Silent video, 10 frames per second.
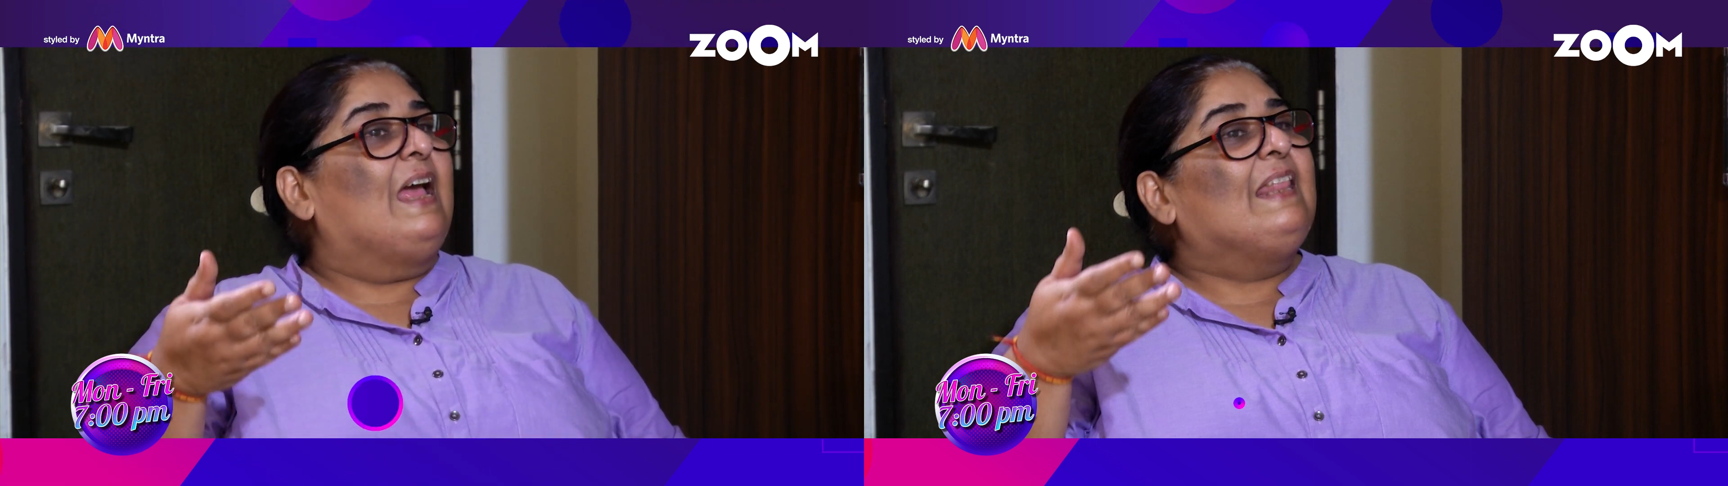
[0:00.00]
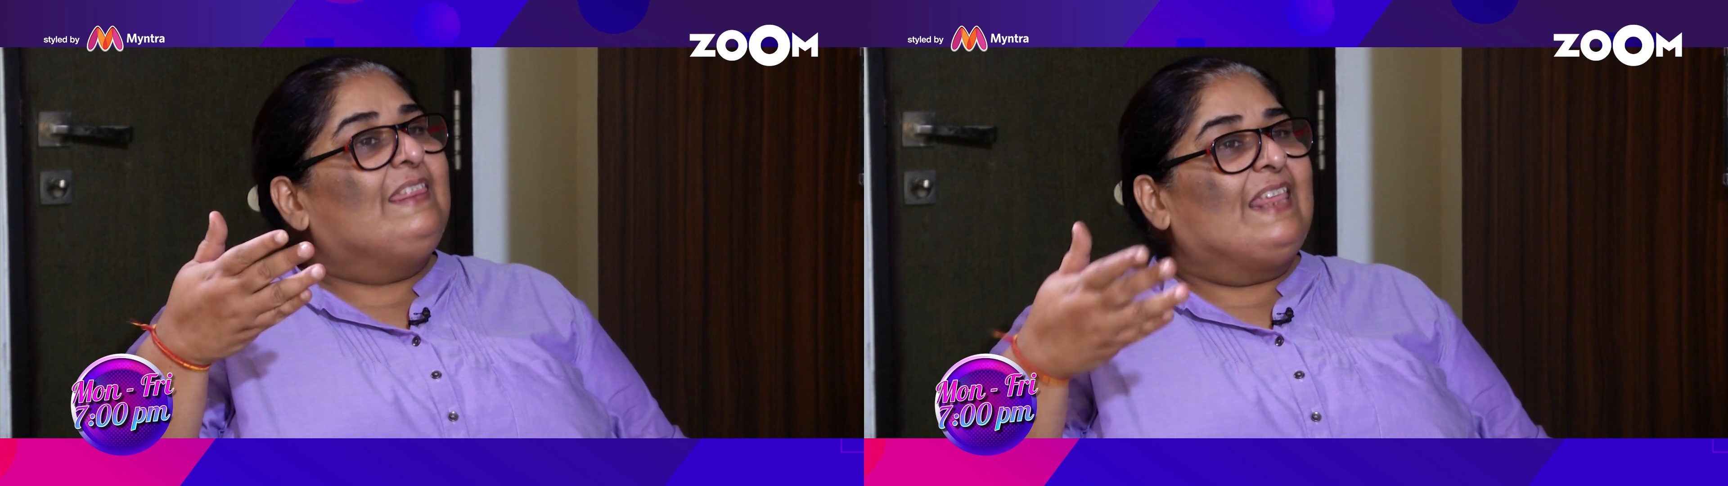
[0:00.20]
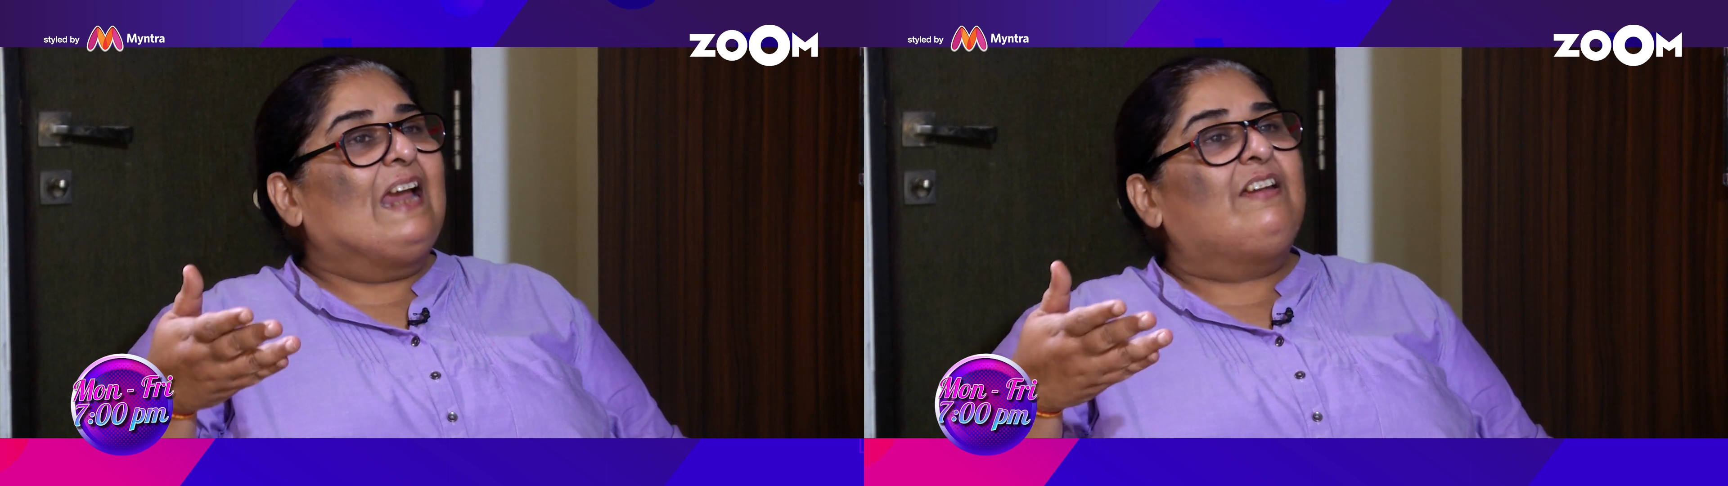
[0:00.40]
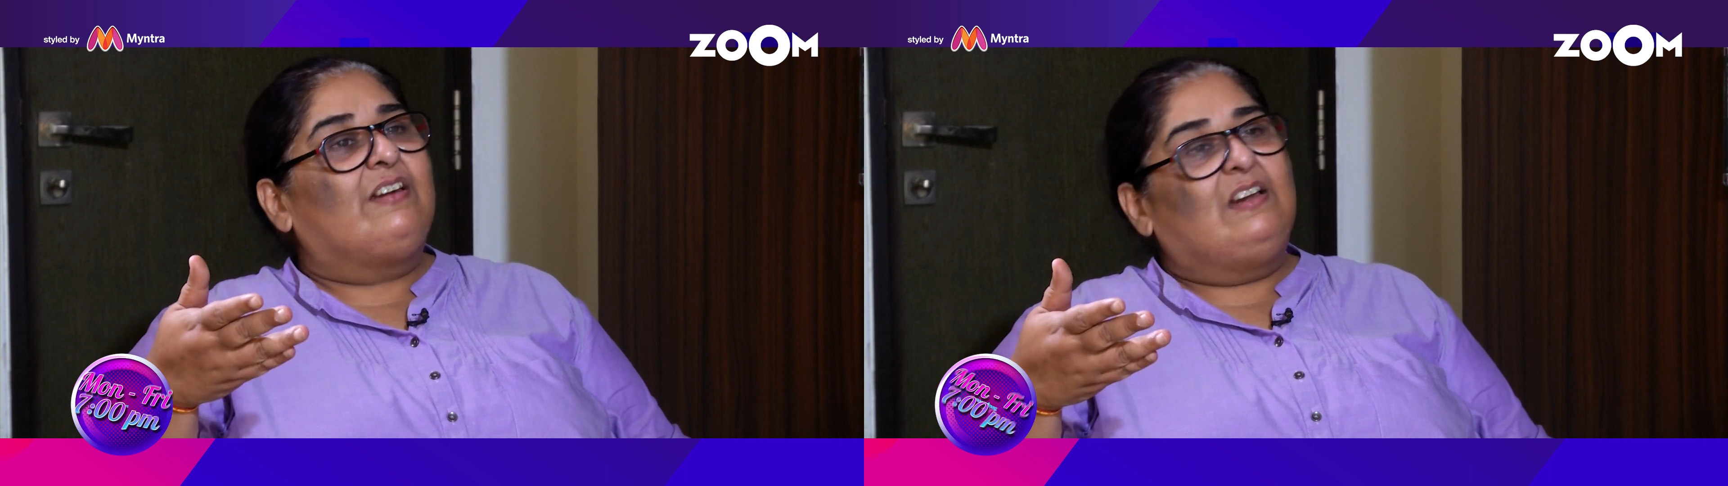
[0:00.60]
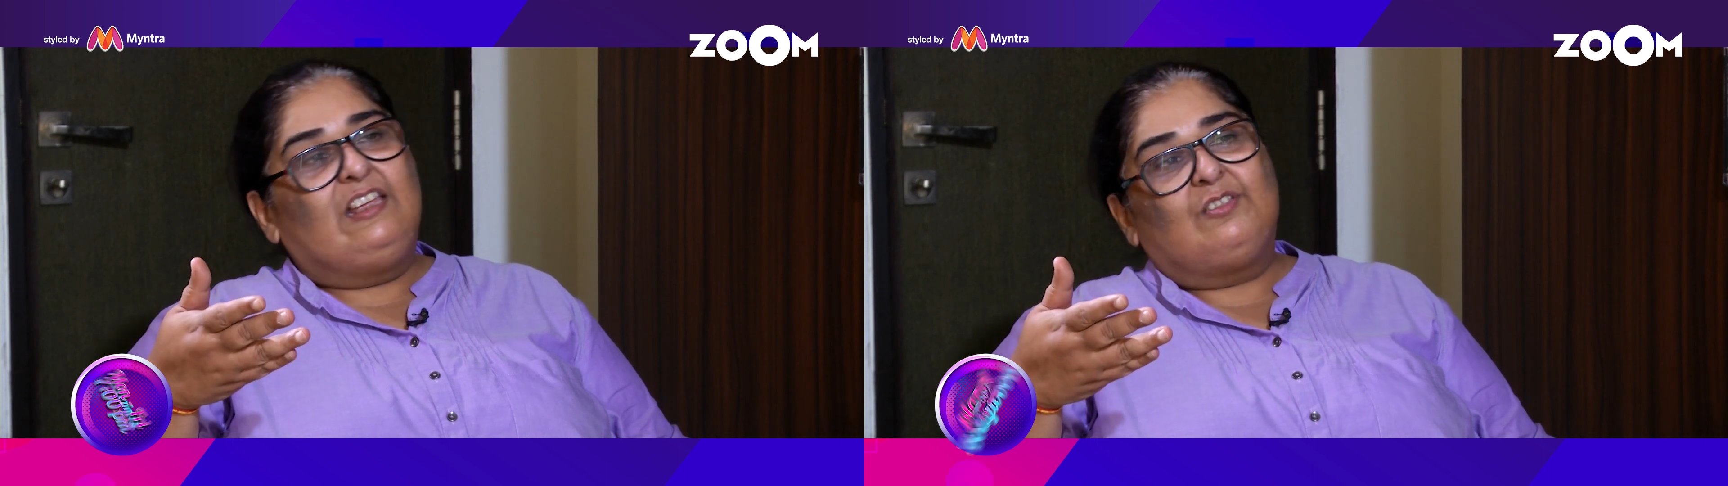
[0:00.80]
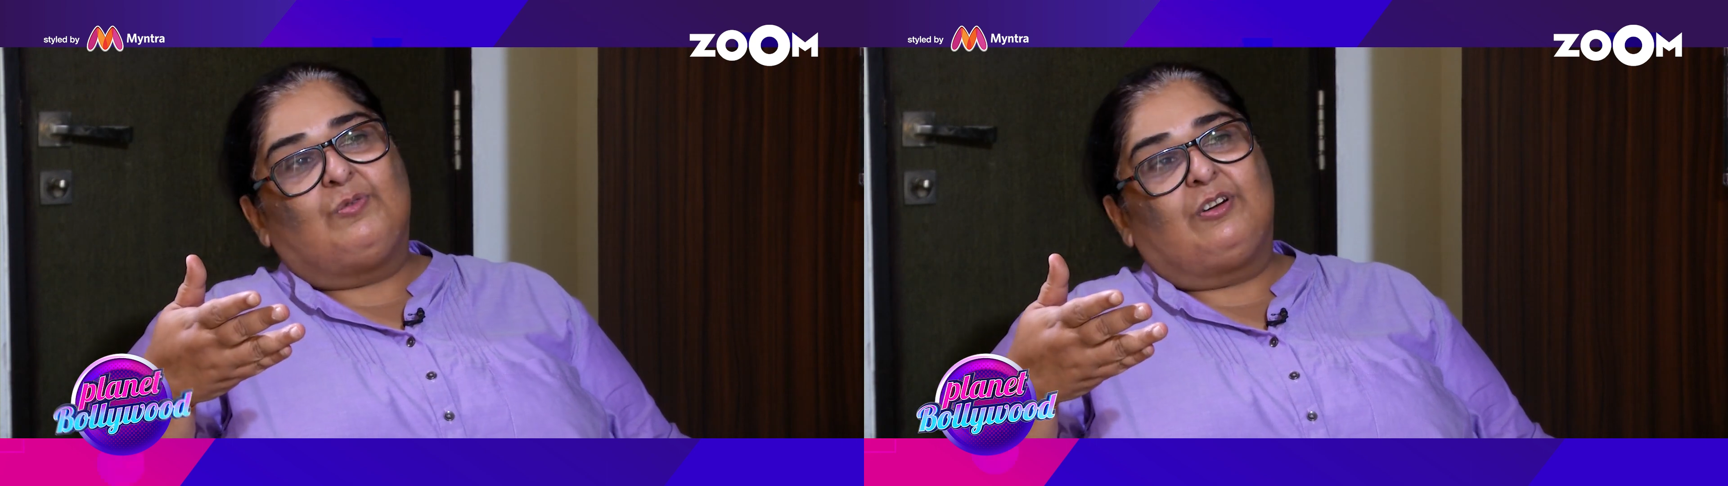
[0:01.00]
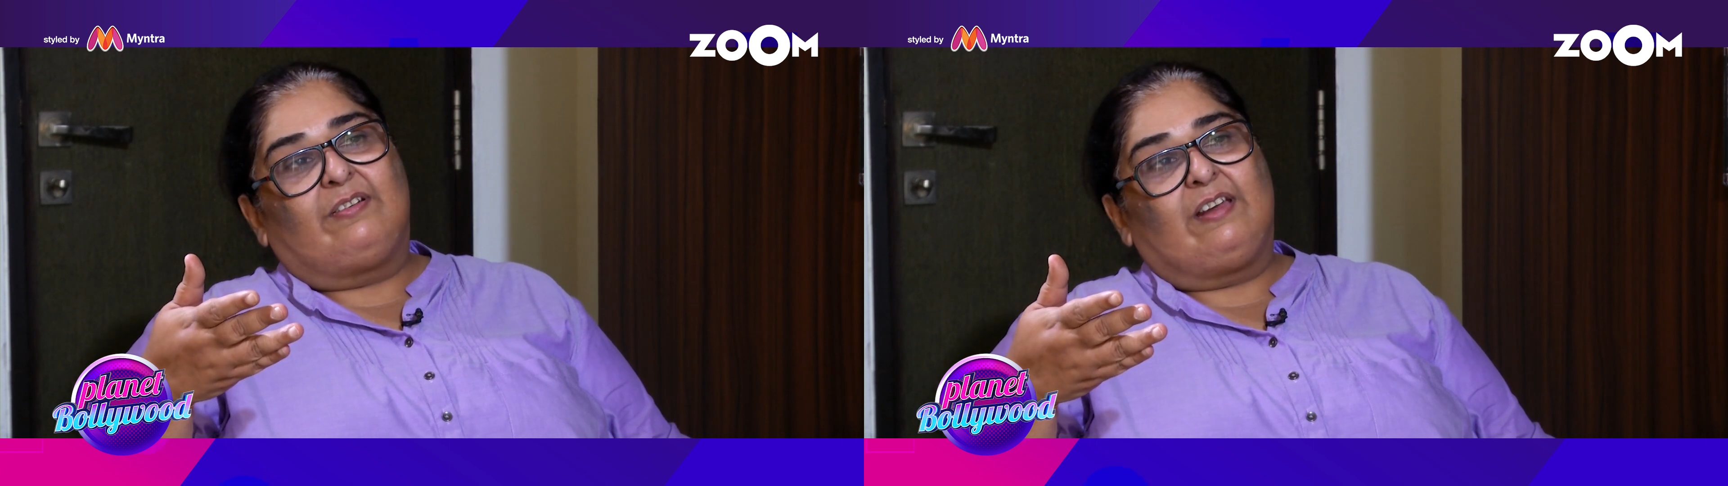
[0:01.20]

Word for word: and that really is what